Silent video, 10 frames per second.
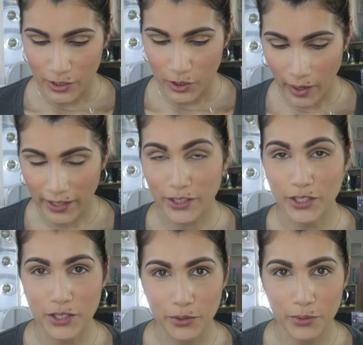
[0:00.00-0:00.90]
so I
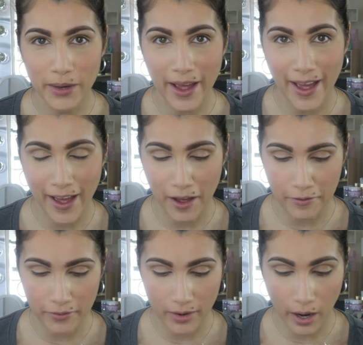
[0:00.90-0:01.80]
do
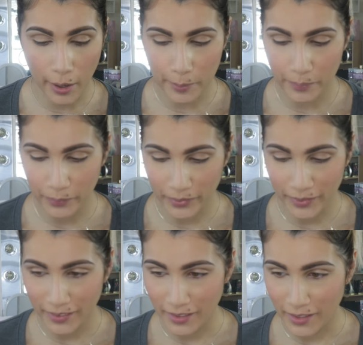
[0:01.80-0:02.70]
have um,
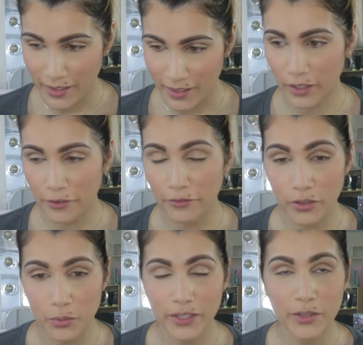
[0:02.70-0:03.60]
a
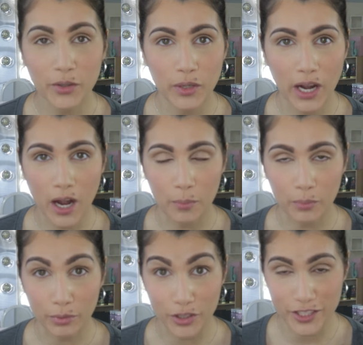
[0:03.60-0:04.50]
few little
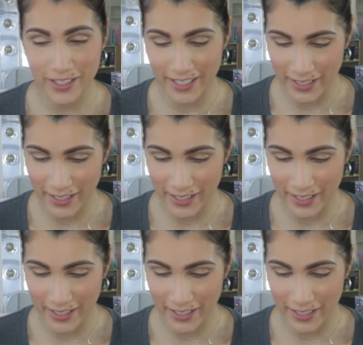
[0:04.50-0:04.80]
um, brushes